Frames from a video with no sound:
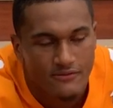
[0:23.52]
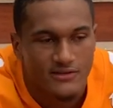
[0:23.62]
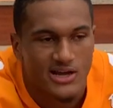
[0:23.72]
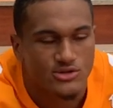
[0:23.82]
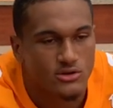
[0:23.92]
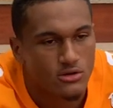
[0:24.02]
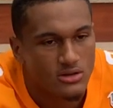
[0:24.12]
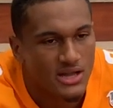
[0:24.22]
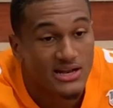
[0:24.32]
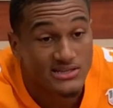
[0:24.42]
I feel like I struggled
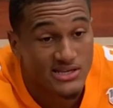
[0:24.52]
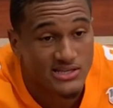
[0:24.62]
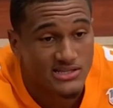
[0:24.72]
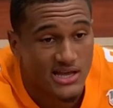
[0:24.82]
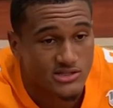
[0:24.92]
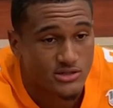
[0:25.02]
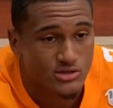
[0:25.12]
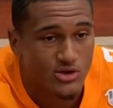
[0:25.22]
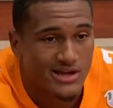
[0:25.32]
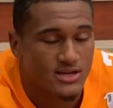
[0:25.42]
on a lot of things last
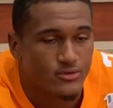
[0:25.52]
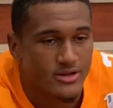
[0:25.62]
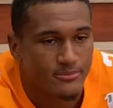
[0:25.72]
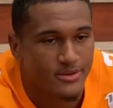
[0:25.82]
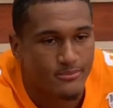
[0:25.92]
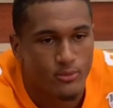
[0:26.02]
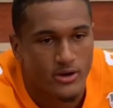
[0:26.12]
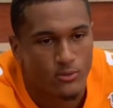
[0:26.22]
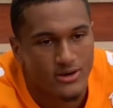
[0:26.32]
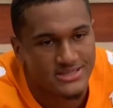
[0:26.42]
year, so I couldn't really
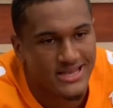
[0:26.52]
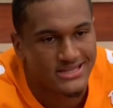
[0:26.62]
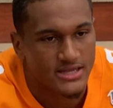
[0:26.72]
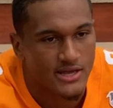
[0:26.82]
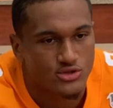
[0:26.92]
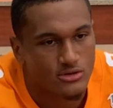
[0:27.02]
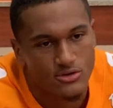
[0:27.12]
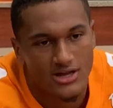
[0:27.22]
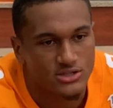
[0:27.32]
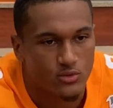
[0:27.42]
pinpoint one exact thing. So,
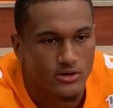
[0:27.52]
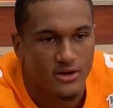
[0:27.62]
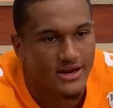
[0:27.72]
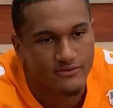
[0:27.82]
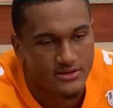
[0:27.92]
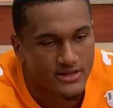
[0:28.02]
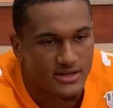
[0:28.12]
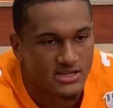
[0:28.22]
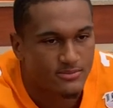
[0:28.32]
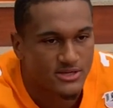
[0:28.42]
you know, I just worked on
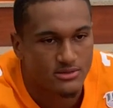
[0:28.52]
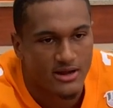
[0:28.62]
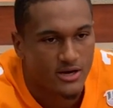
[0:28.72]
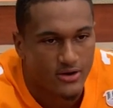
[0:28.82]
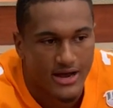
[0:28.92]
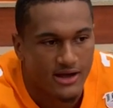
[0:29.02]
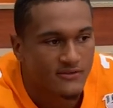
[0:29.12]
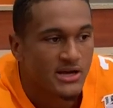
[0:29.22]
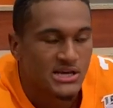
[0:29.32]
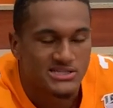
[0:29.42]
everything, especially my
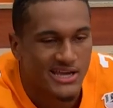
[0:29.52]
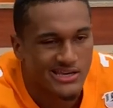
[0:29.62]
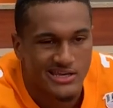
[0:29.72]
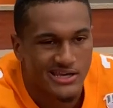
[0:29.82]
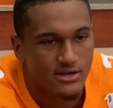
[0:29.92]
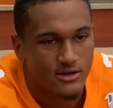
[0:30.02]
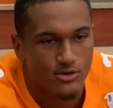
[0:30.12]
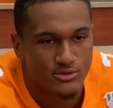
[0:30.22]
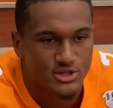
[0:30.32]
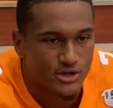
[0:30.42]
craft, technique, you
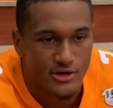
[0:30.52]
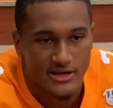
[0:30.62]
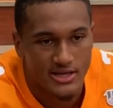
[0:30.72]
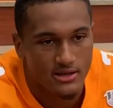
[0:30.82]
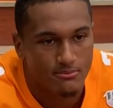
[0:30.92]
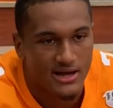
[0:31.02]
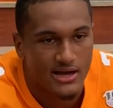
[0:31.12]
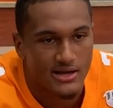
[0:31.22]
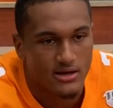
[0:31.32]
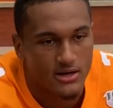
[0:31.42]
know, maturity,
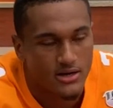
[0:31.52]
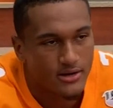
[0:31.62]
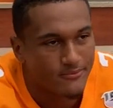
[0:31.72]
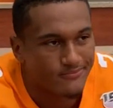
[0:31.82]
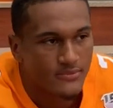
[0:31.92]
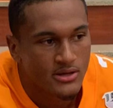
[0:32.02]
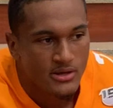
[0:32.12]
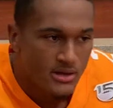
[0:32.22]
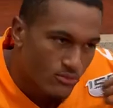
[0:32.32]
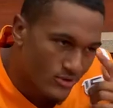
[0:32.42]
my
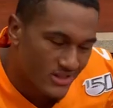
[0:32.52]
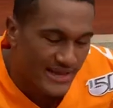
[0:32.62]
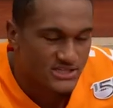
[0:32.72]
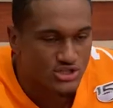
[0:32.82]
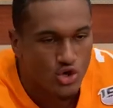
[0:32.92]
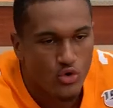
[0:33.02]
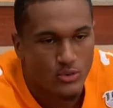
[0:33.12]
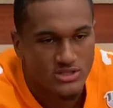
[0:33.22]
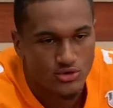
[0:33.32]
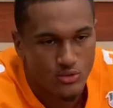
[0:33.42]
really, like, just
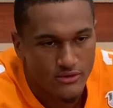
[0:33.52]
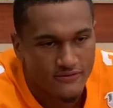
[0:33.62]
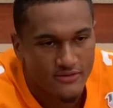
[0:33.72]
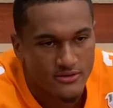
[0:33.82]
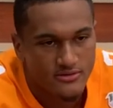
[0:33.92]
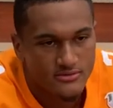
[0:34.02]
knowing what to do on the field.